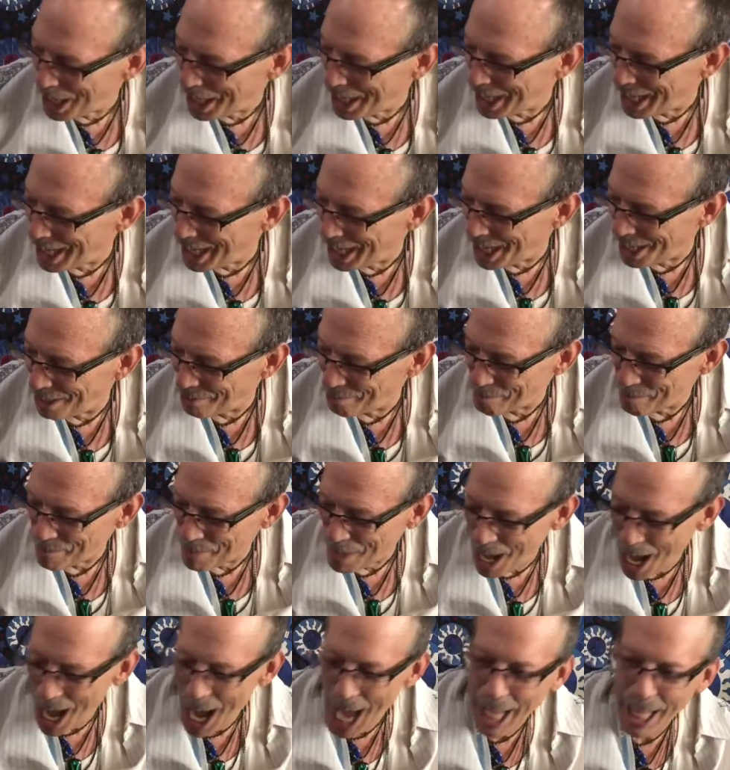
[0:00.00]
I
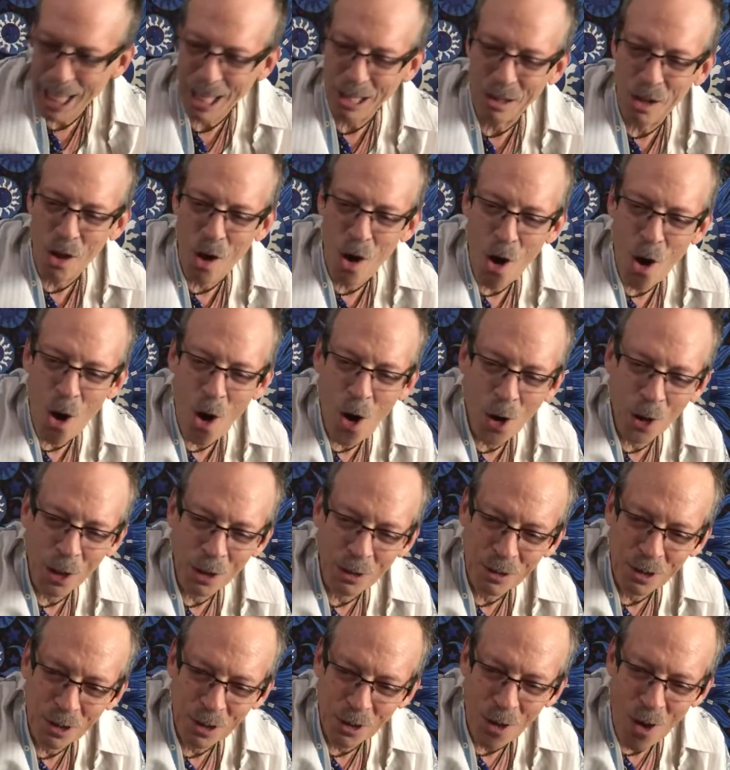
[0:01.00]
had a
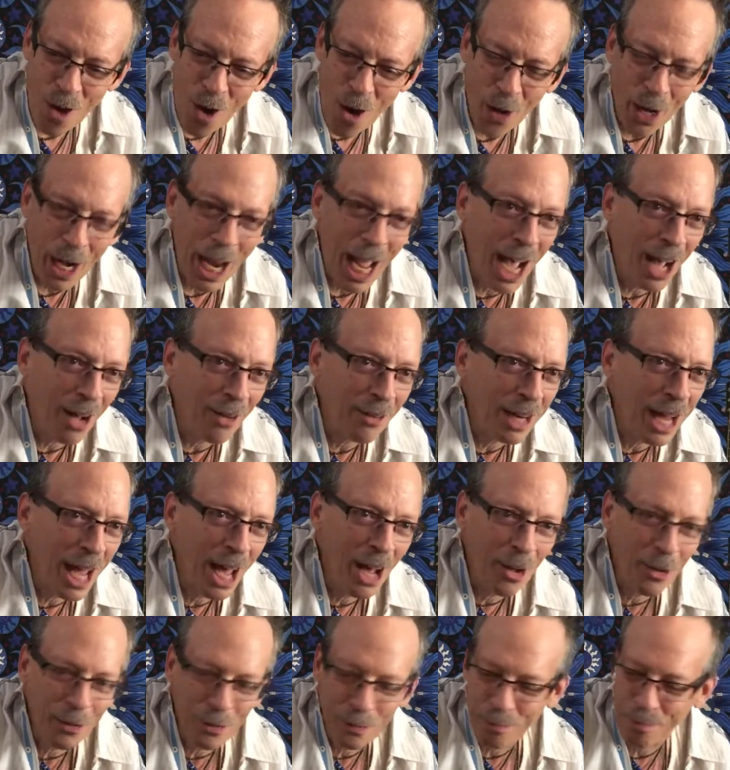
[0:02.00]
long, drawn-out
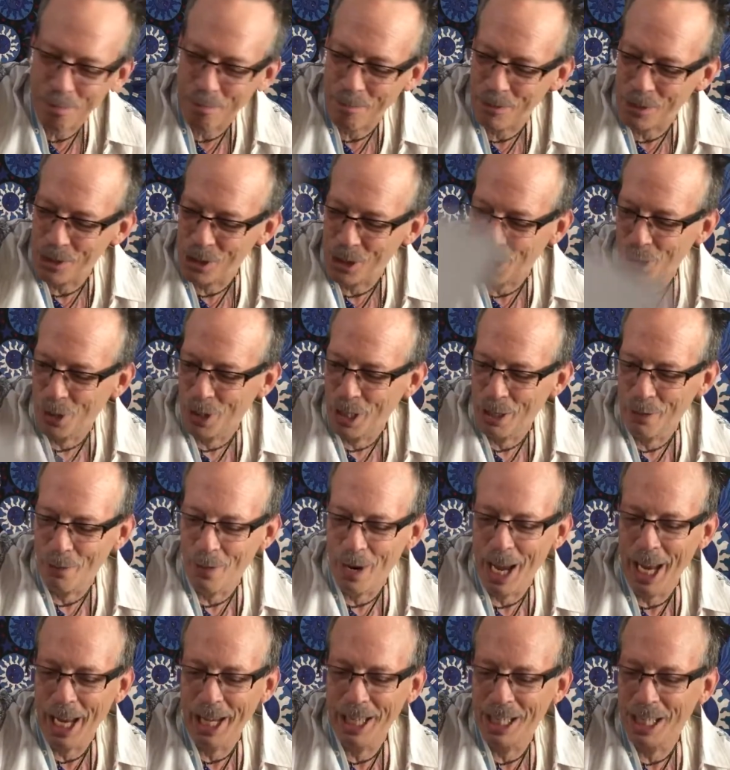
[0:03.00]
health journey,
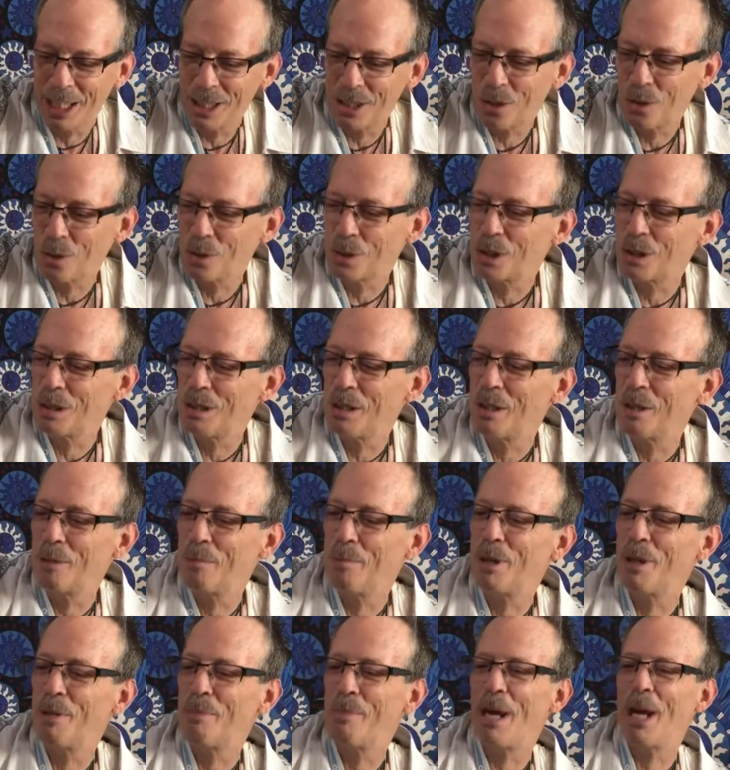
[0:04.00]
right? I told you a
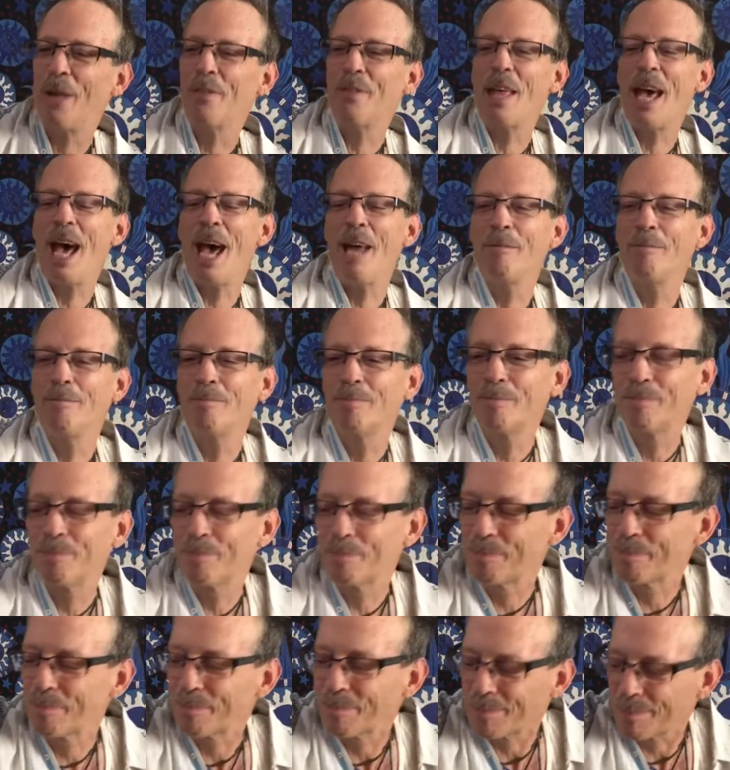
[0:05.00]
little bit about that.
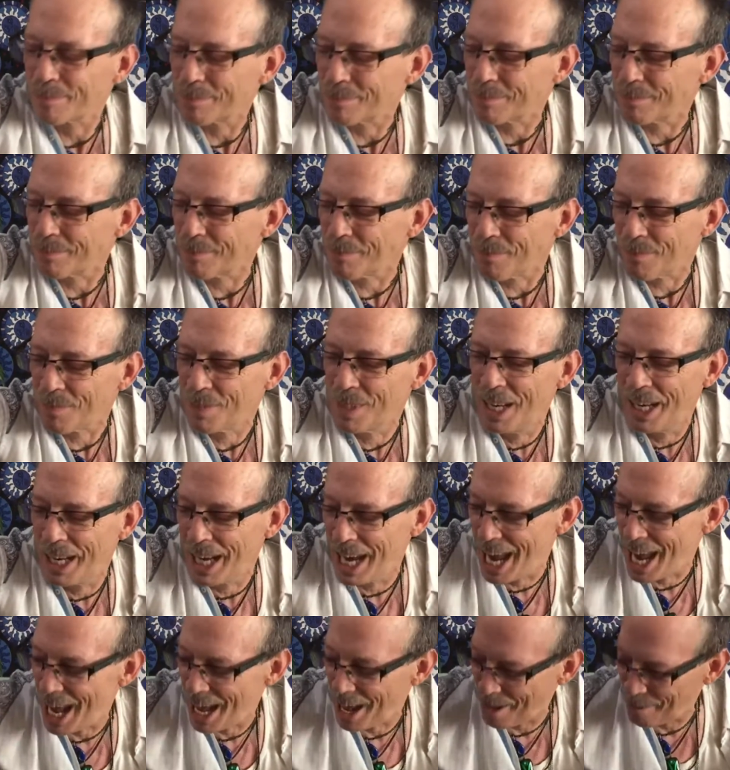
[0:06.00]

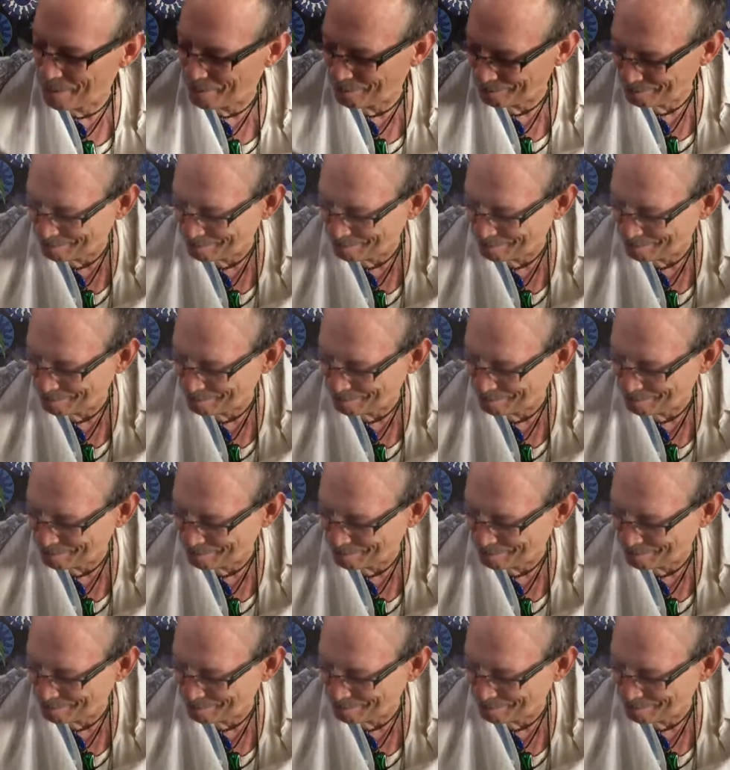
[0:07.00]
Yeah.